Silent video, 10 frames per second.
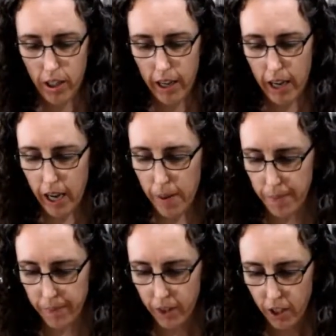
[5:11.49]

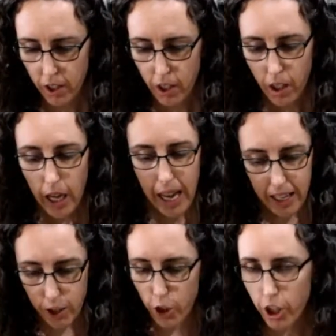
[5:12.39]

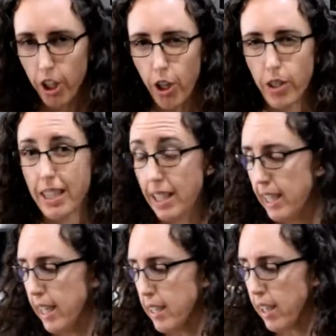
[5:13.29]
And you're gonna notice that the
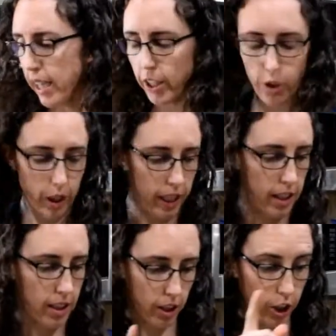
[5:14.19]
dandelion greens,